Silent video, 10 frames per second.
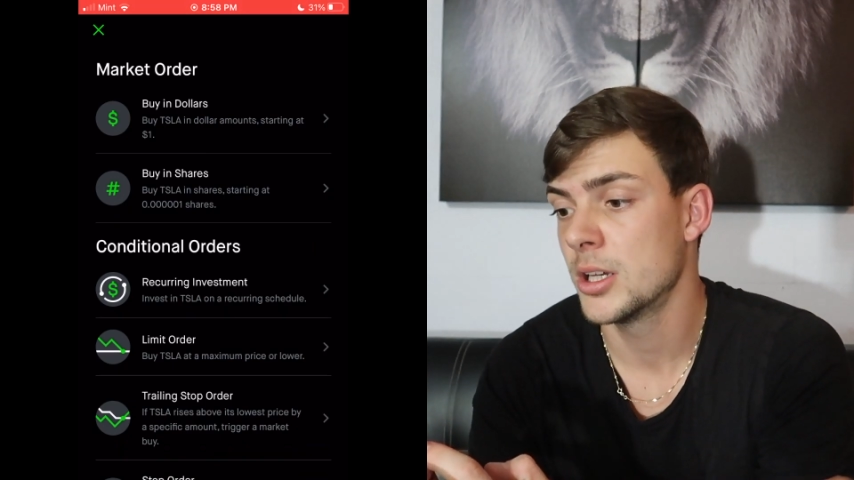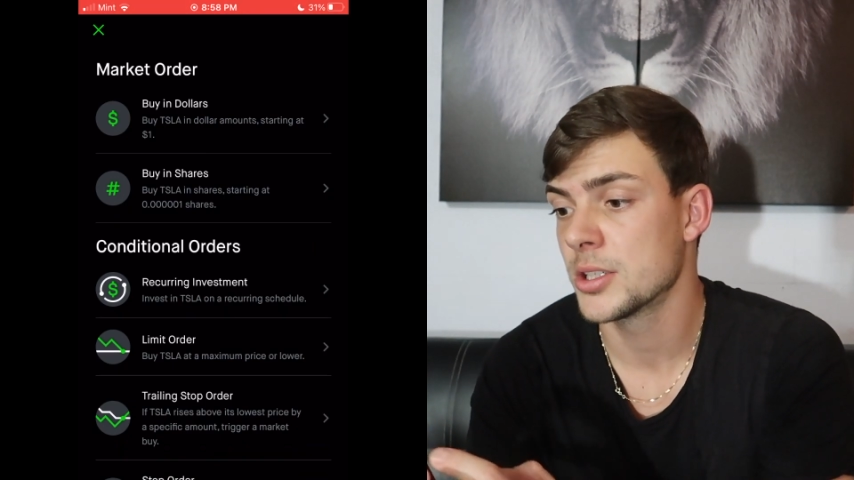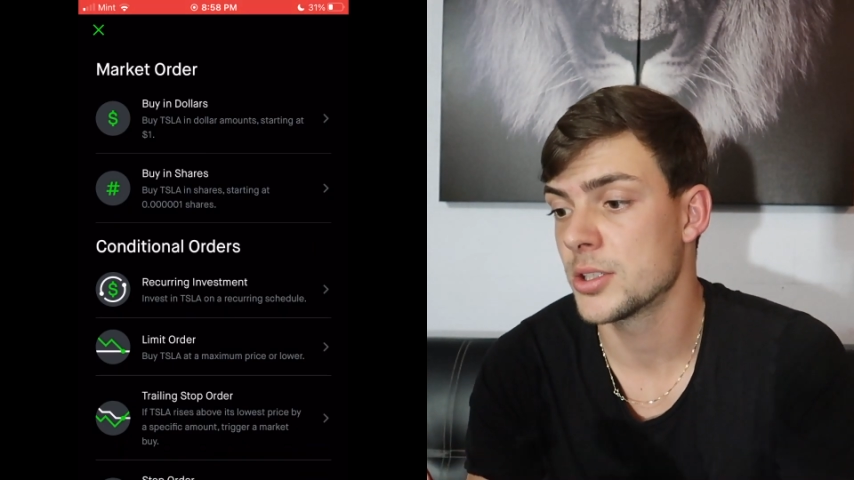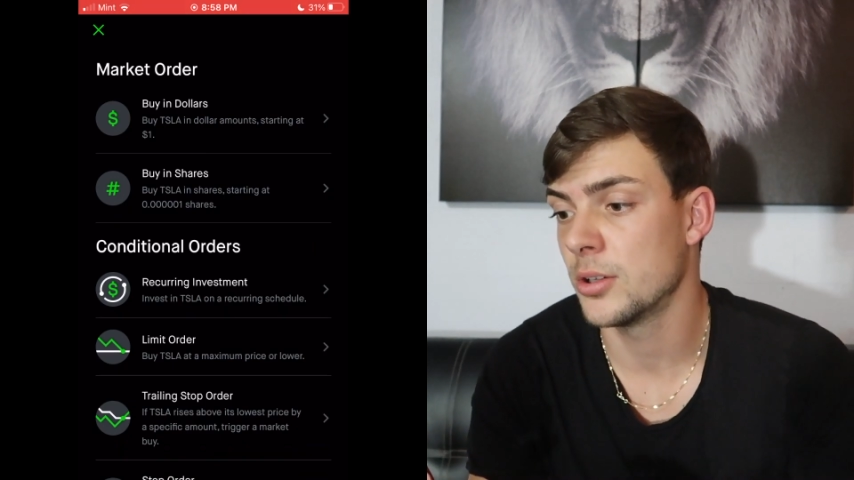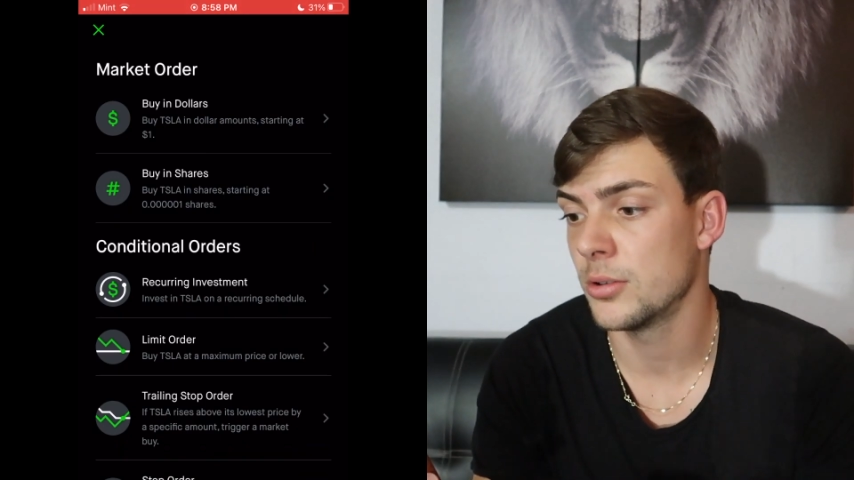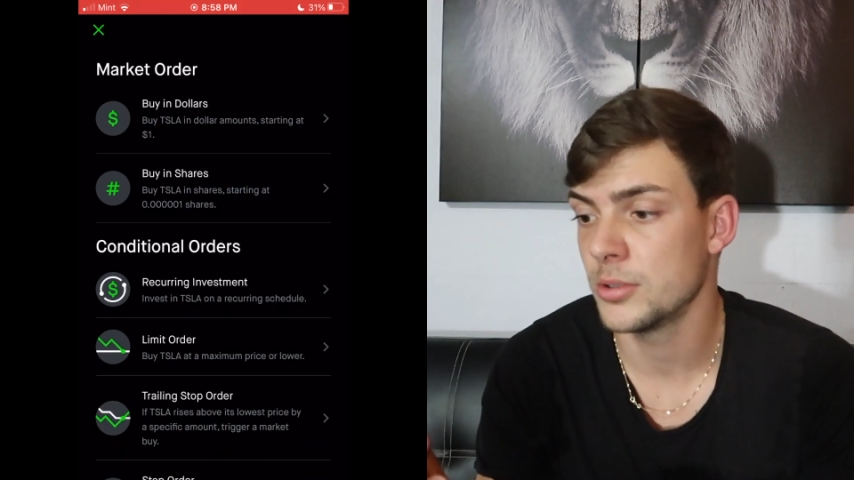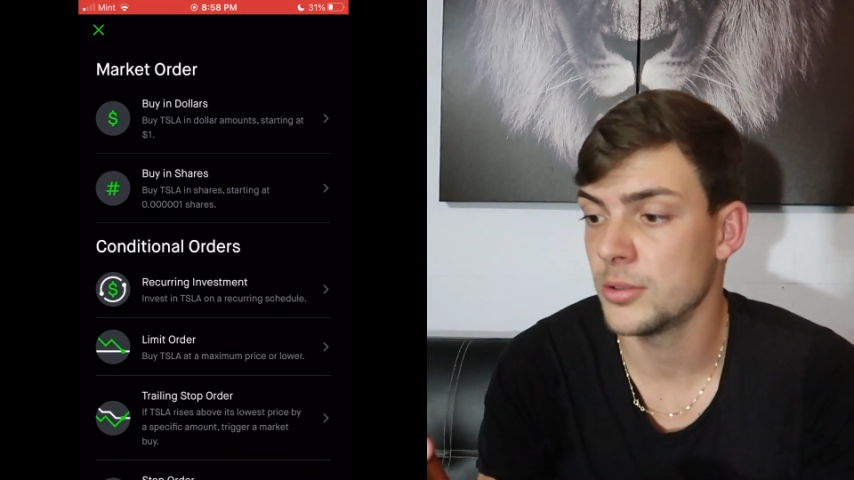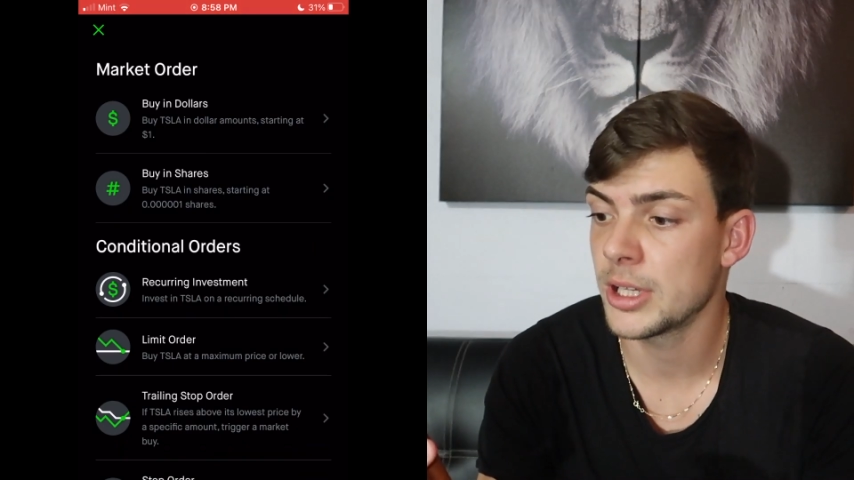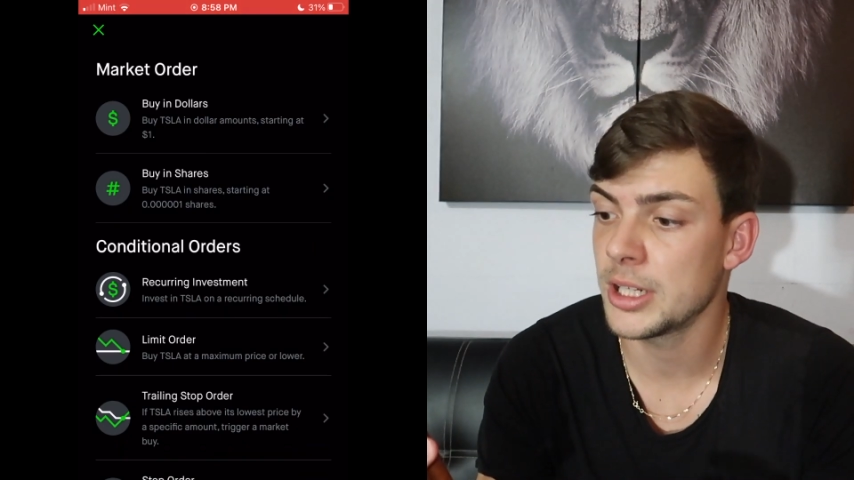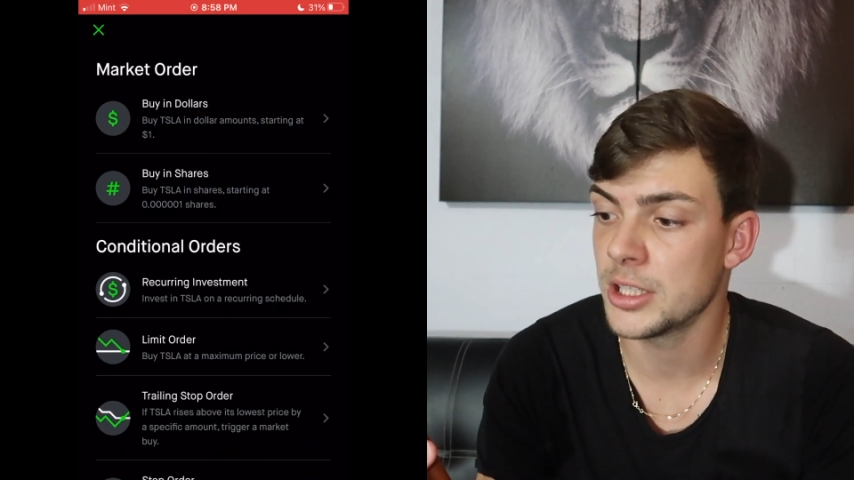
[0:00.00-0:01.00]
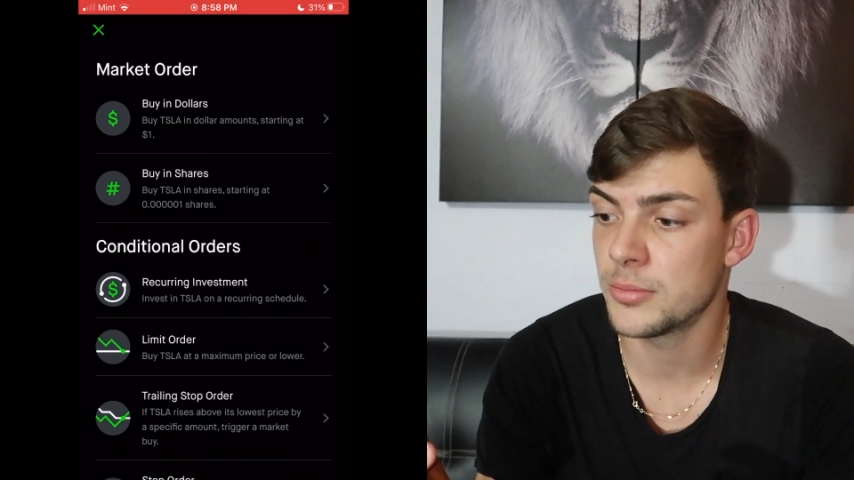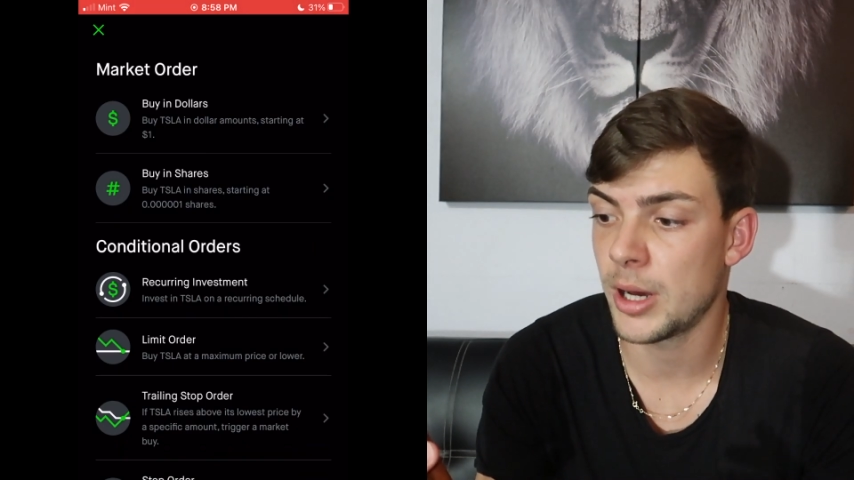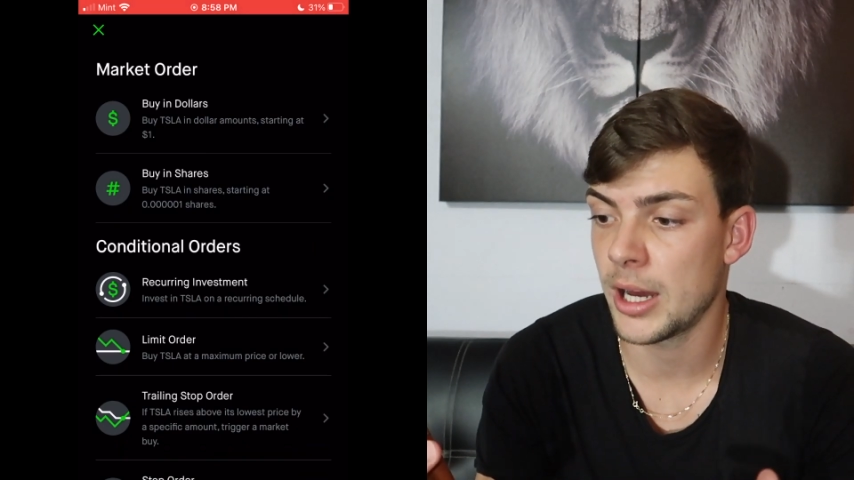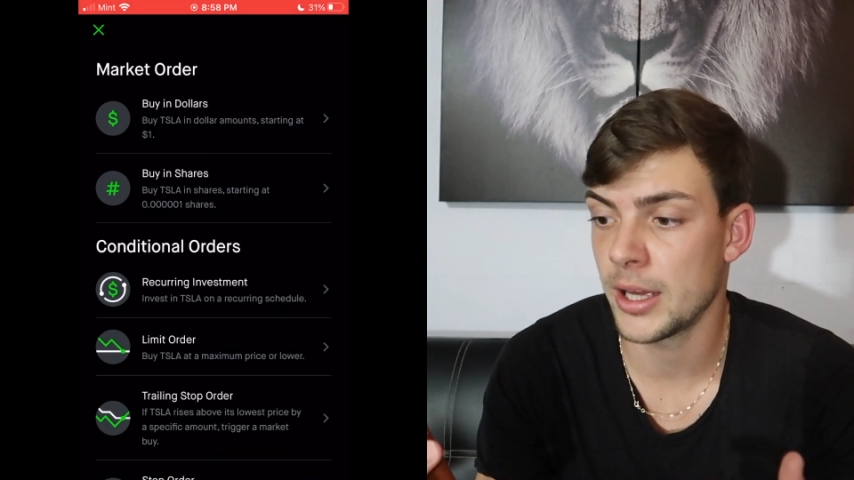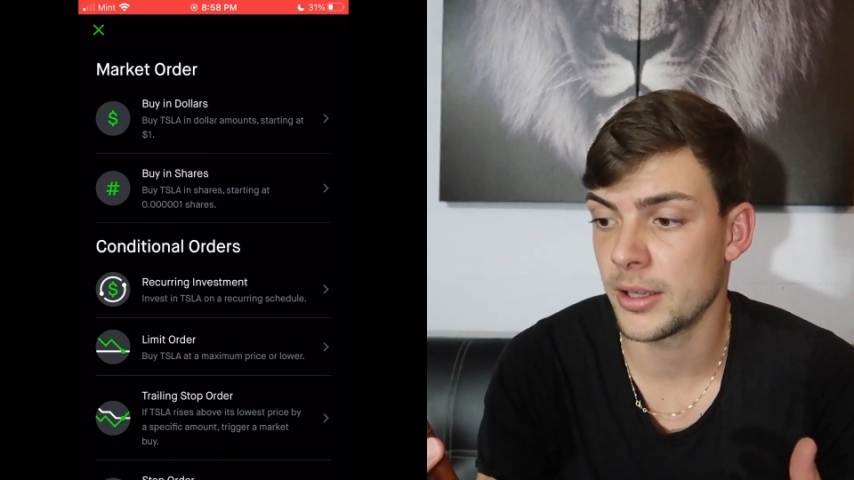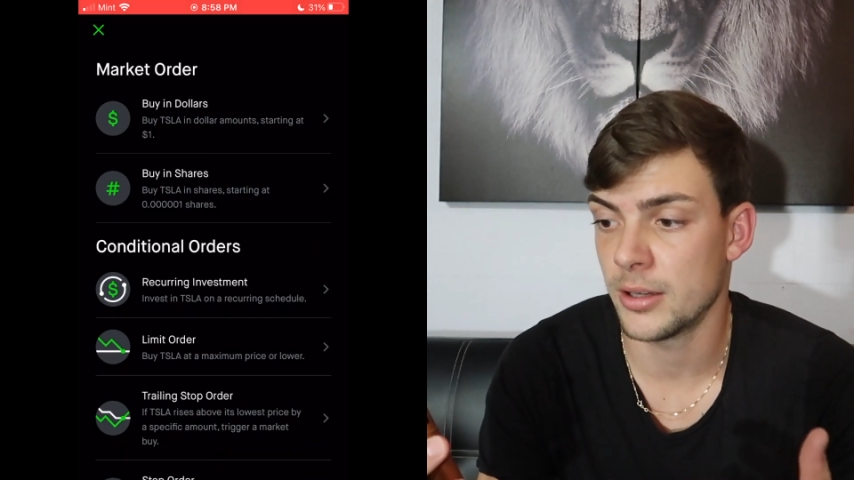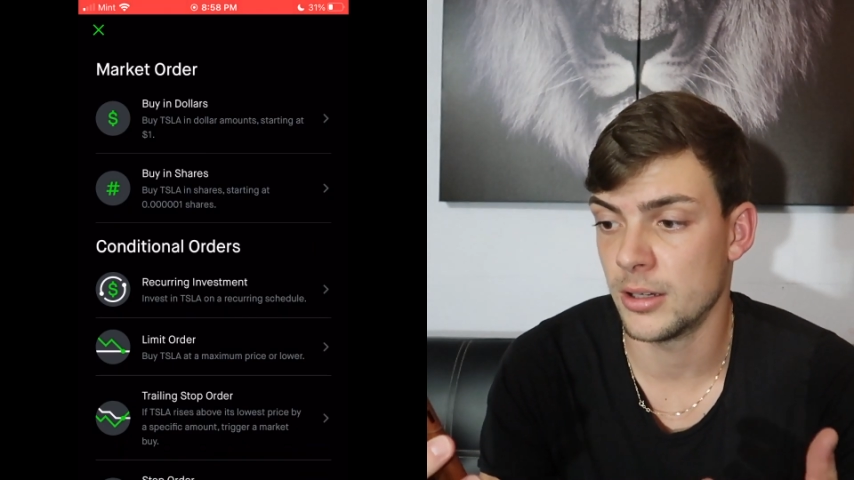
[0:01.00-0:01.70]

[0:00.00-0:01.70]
So you can either buy